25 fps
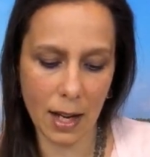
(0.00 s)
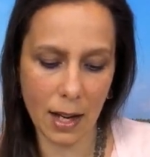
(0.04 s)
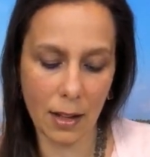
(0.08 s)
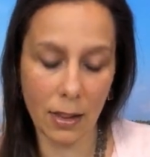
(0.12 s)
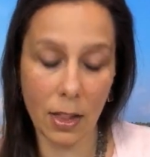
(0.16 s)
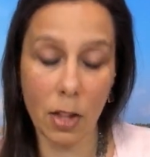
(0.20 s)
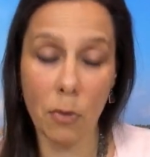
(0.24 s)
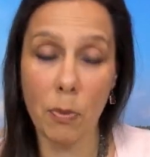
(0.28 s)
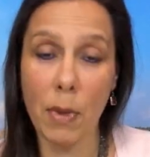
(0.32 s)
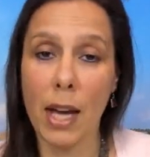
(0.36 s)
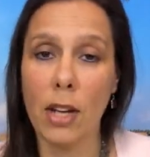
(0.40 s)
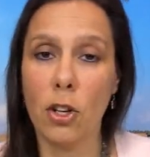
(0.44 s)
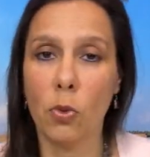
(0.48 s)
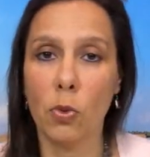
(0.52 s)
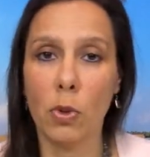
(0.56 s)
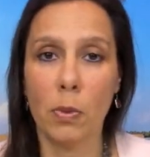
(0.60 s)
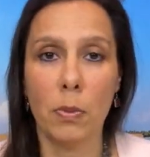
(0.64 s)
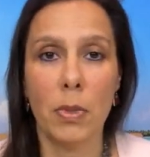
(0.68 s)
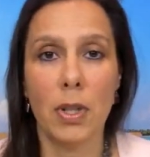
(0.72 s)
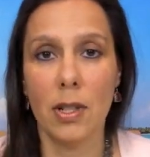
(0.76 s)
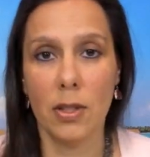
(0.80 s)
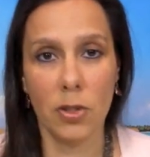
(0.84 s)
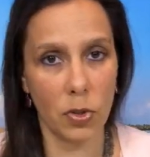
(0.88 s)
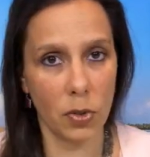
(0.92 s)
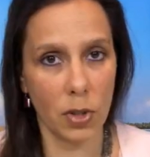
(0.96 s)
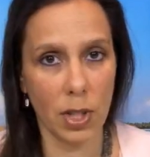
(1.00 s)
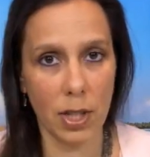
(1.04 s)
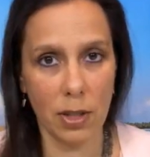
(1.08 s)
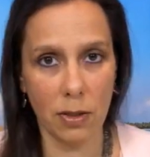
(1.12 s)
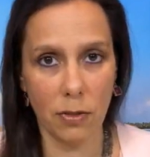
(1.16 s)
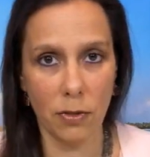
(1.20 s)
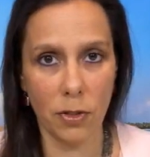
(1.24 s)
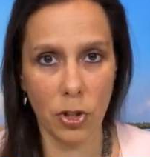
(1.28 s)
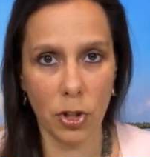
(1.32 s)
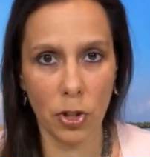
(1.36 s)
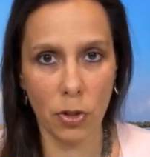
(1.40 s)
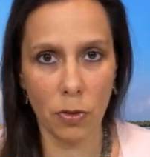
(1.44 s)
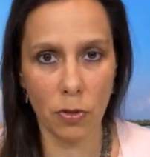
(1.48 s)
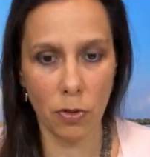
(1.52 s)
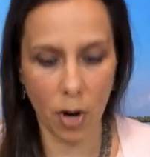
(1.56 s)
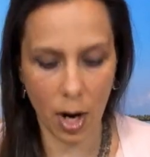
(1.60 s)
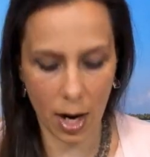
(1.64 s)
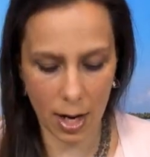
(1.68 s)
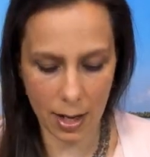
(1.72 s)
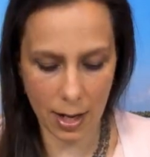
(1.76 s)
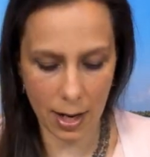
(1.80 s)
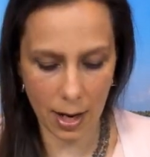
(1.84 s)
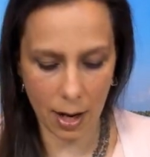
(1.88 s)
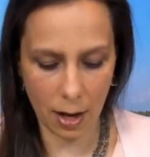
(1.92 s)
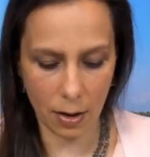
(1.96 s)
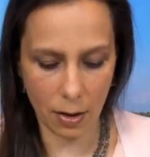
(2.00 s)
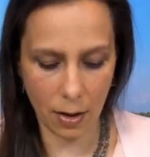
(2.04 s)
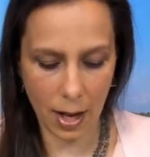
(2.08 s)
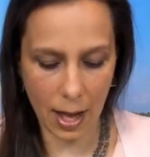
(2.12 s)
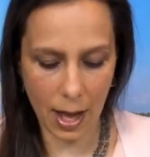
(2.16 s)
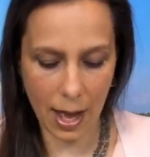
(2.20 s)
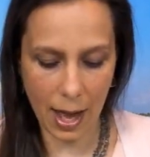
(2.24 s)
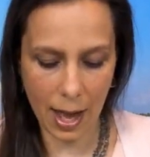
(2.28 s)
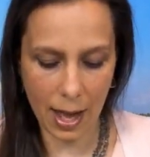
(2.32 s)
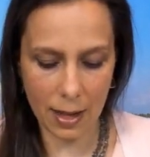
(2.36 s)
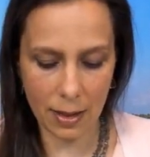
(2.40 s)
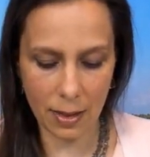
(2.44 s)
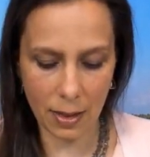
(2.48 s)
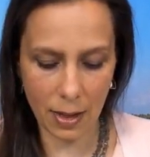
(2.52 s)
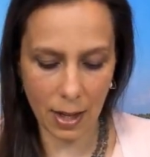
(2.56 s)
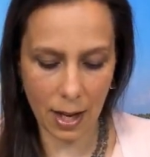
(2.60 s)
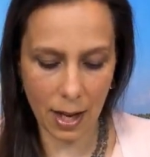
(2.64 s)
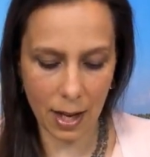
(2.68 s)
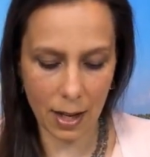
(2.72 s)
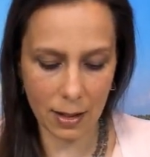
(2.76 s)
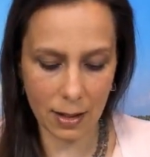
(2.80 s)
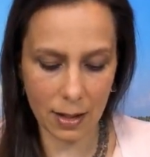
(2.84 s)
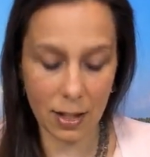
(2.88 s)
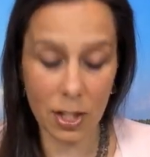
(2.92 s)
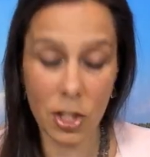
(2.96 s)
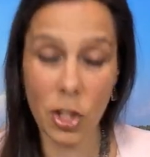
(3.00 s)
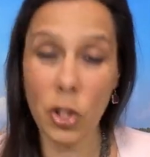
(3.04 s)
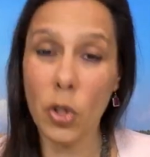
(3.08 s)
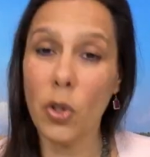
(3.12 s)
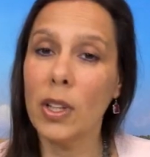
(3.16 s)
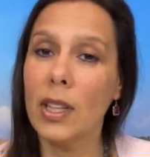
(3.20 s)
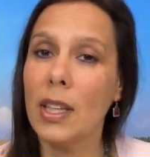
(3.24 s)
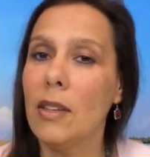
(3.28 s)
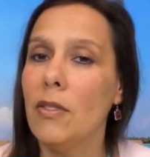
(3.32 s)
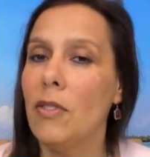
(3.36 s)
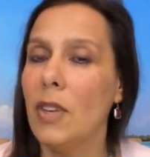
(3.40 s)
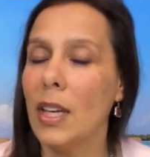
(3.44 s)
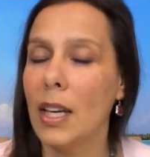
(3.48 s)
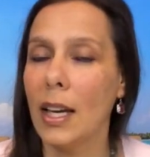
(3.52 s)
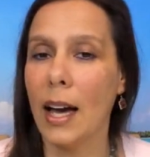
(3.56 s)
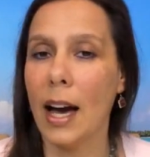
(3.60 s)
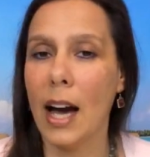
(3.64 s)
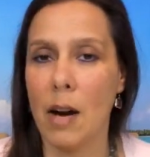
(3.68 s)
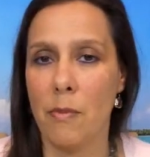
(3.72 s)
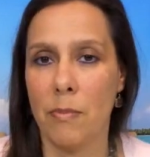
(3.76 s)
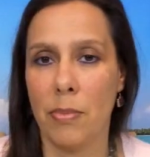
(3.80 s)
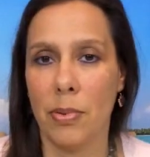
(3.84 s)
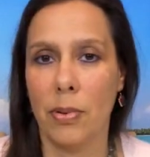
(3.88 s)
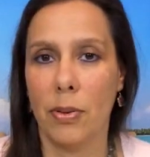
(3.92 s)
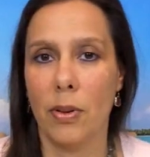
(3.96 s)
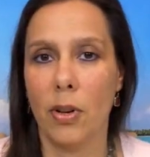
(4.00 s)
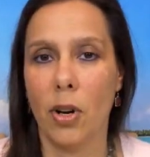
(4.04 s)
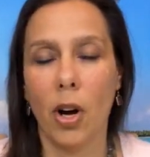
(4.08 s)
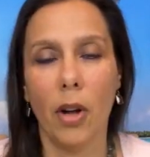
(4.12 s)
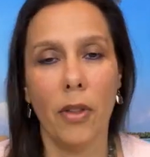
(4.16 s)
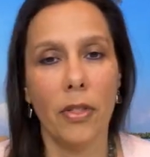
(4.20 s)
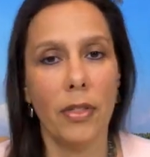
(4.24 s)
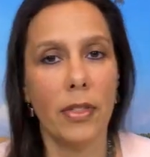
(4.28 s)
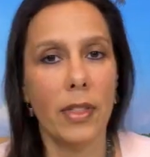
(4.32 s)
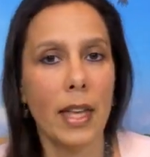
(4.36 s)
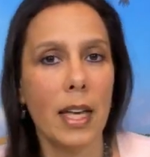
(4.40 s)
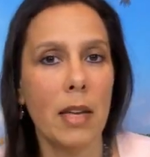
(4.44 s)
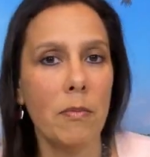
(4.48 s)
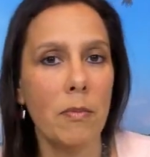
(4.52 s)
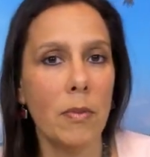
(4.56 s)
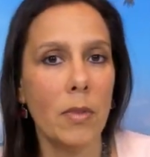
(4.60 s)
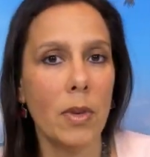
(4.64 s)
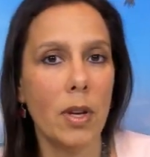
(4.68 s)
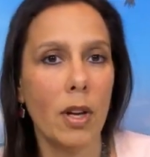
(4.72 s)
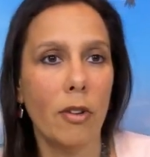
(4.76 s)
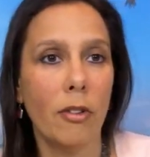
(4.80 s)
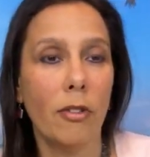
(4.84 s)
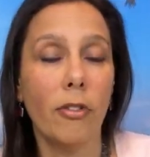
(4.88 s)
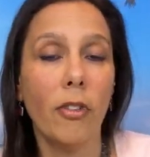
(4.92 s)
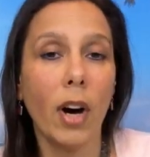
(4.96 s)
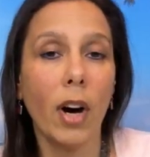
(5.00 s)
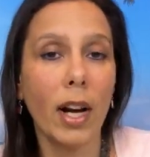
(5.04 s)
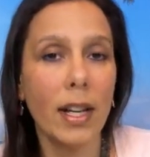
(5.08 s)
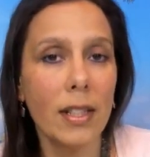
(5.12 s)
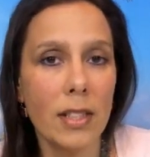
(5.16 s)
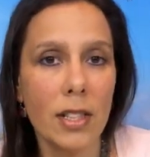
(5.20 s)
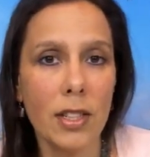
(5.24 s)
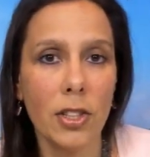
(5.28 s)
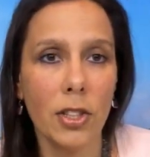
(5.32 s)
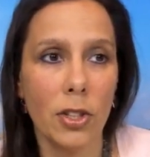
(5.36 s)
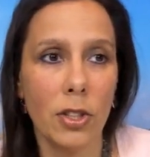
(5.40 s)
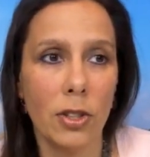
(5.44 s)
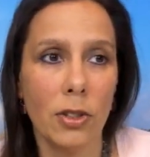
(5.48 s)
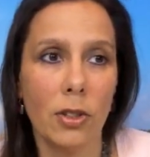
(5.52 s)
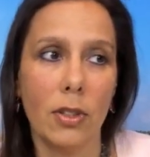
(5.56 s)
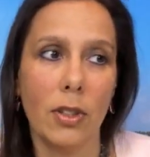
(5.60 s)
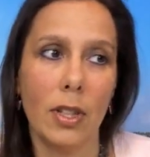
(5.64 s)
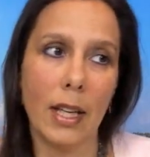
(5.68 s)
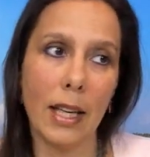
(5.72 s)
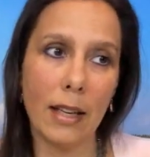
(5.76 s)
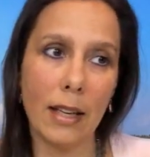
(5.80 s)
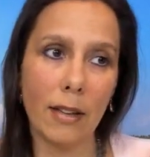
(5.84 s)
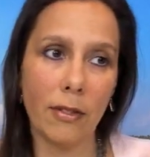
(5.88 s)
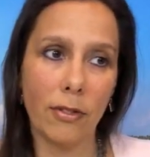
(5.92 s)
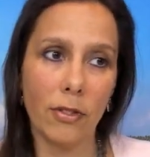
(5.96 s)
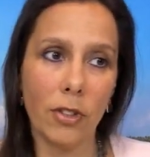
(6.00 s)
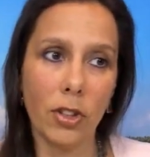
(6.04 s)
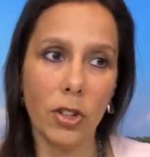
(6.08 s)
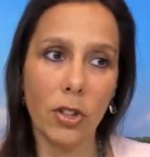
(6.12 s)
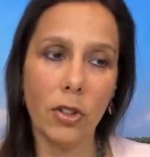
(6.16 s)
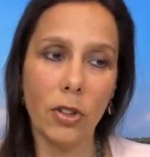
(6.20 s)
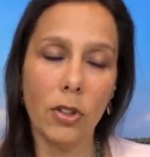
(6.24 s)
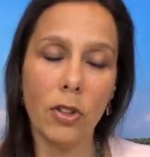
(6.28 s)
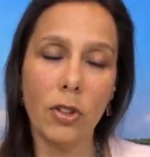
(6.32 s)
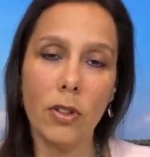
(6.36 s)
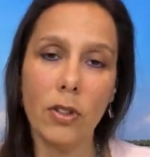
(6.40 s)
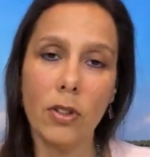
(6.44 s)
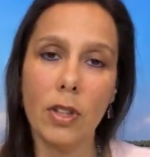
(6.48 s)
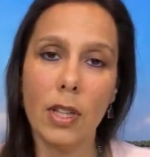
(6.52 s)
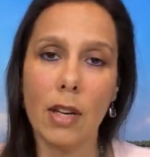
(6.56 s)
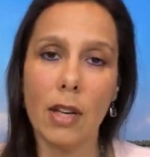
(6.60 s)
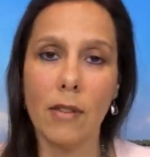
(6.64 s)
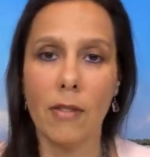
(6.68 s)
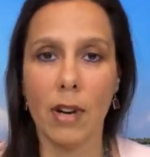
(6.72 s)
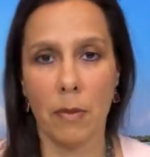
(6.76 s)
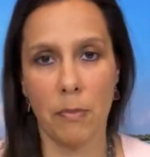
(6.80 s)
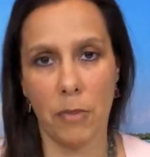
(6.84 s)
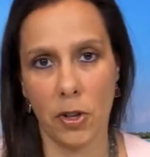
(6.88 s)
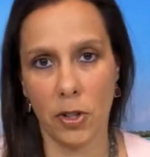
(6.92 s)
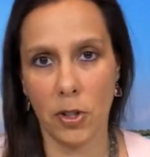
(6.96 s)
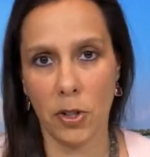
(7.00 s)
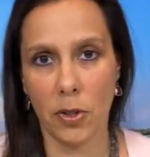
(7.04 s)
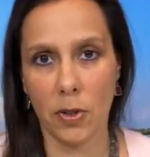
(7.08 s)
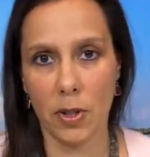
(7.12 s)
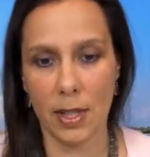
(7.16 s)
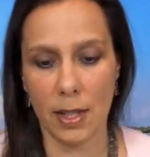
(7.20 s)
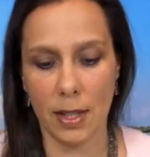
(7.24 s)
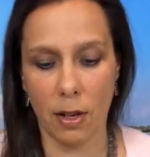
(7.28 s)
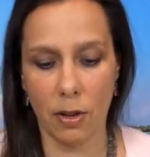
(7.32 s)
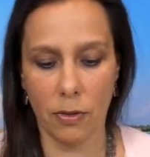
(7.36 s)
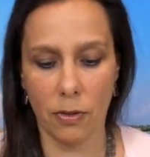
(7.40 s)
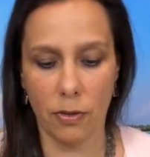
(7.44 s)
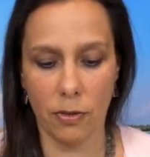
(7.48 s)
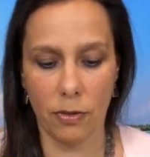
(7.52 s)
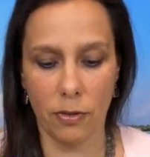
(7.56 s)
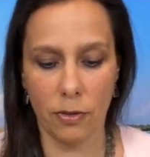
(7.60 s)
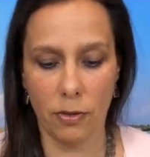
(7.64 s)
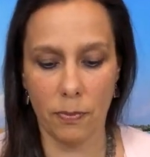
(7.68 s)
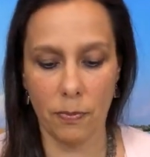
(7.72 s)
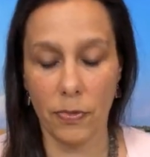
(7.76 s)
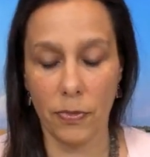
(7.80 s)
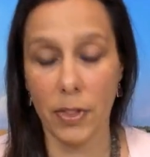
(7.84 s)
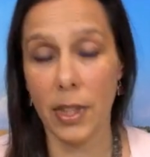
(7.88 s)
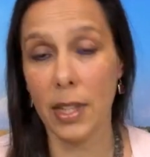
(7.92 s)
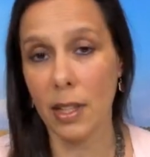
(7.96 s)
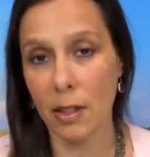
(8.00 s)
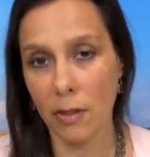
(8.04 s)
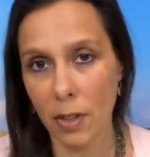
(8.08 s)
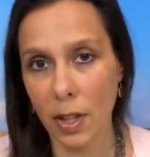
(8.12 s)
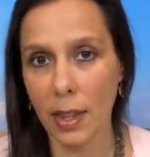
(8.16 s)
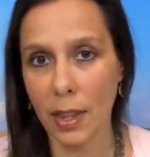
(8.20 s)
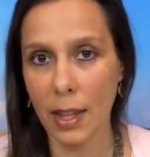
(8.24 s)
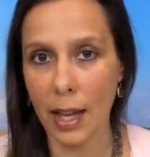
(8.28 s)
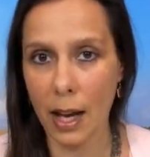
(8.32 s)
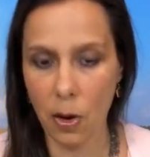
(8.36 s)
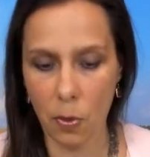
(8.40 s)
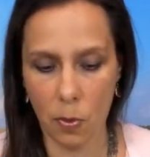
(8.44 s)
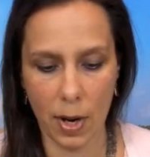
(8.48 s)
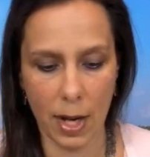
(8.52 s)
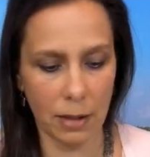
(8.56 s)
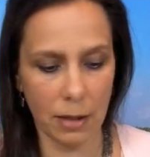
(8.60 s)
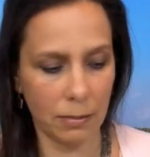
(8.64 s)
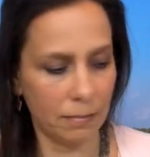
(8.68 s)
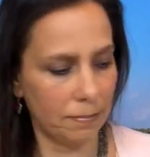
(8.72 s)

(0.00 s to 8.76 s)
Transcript: the man or woman is looking for you right now, and that you're giving up on them finding you if you give up on yourself. Think of it that way.